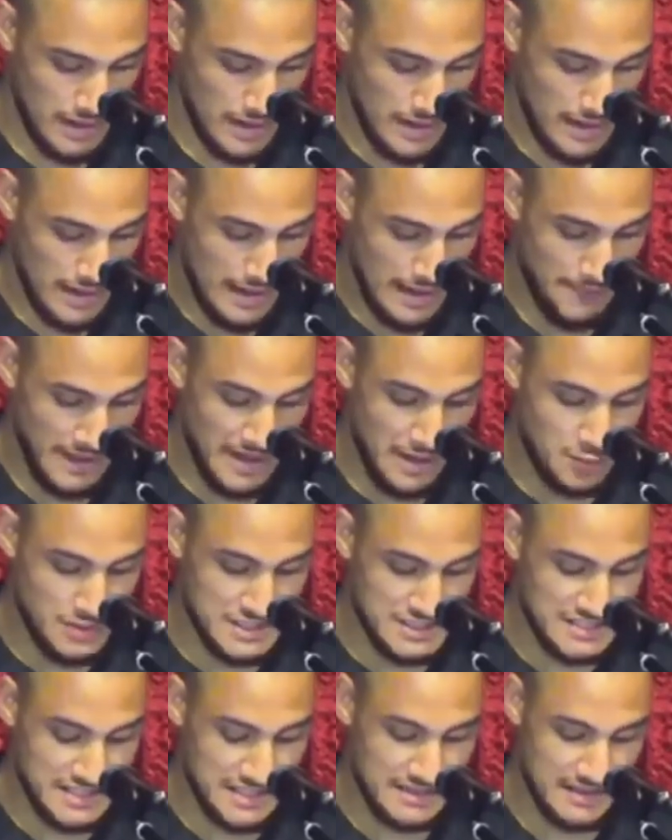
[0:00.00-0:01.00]
Here we
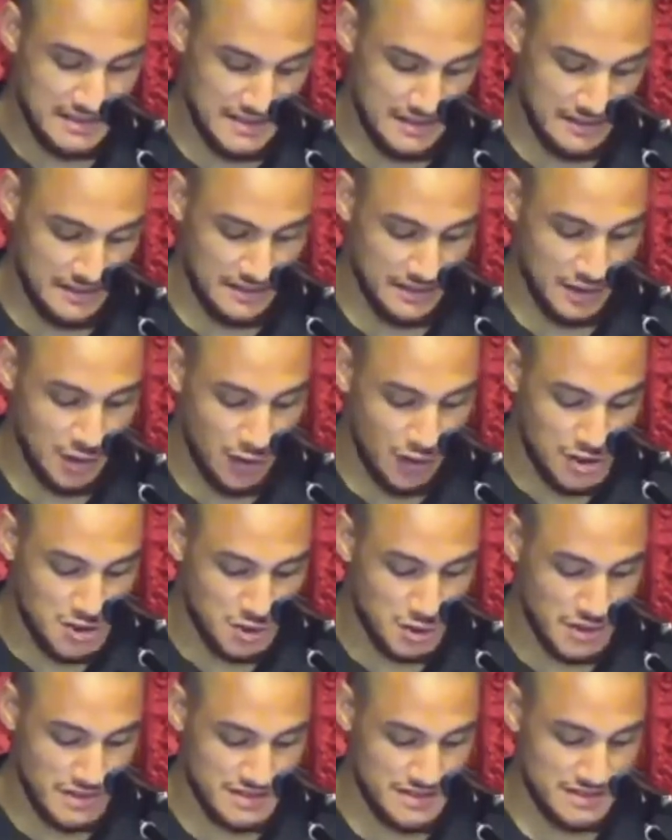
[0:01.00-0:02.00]
see that the
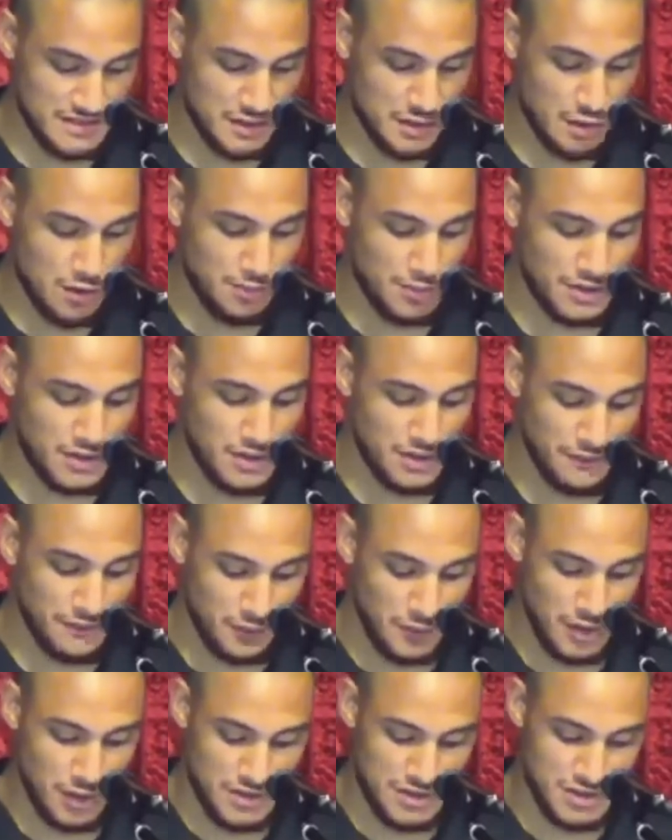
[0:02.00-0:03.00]
consequences, the corporate
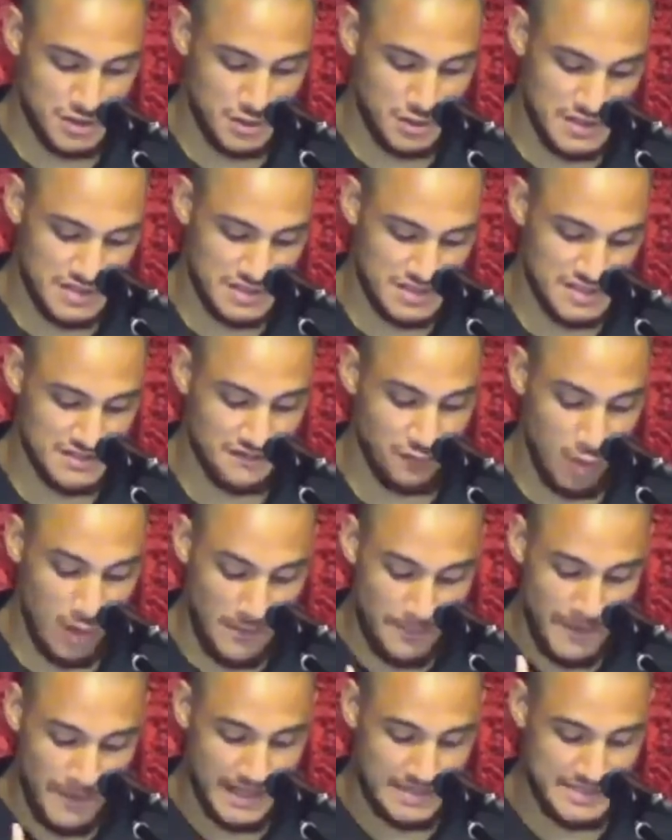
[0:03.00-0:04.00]
consequences of one
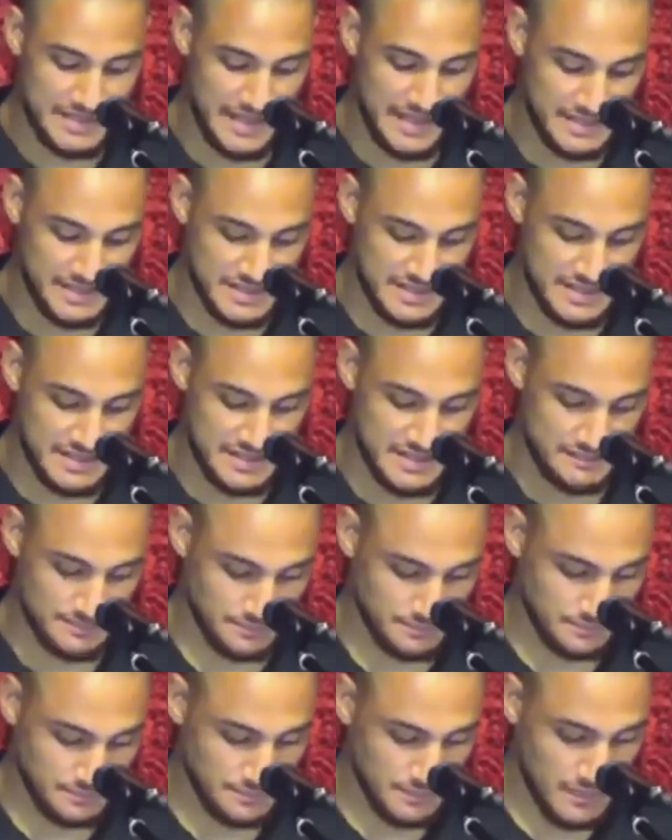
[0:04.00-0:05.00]
man's actions
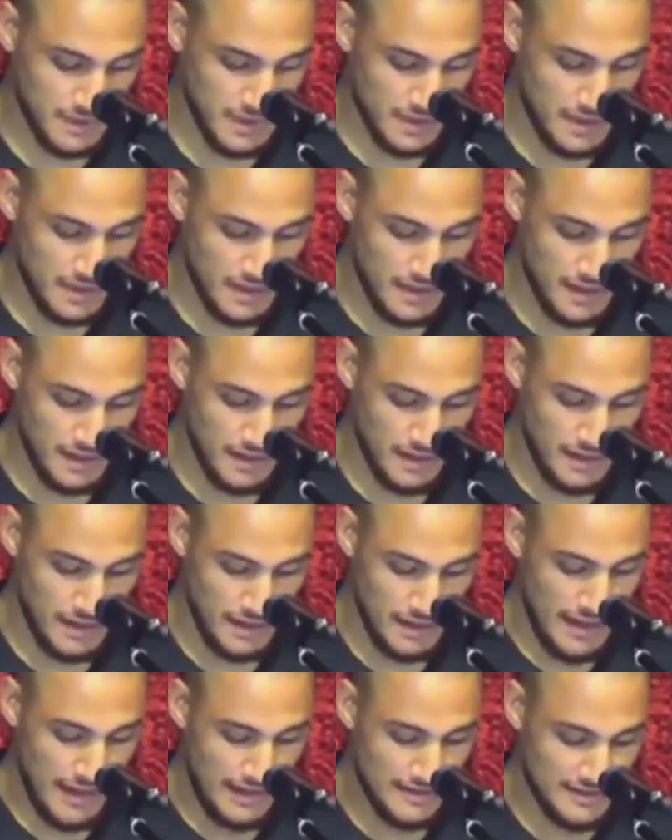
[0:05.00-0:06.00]

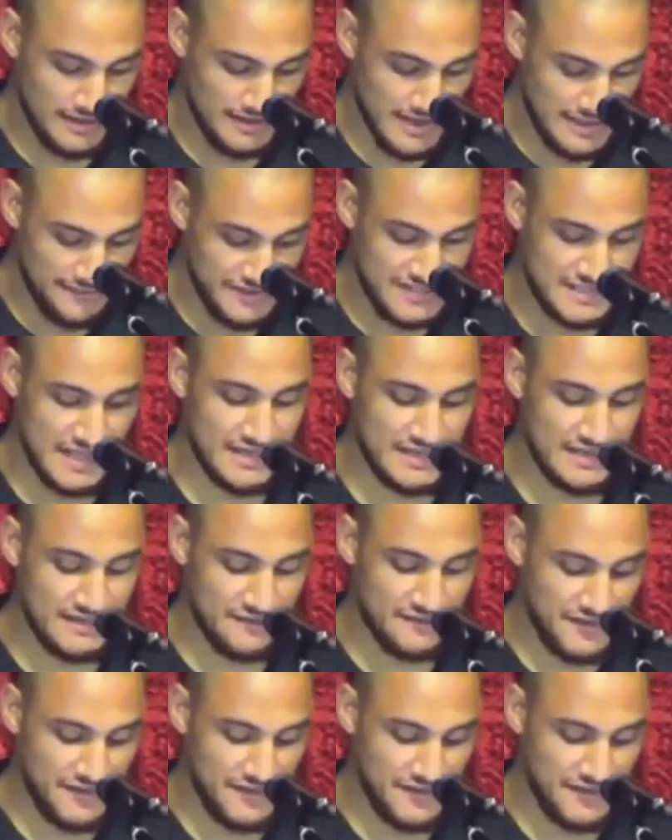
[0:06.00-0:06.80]
and the devastating effects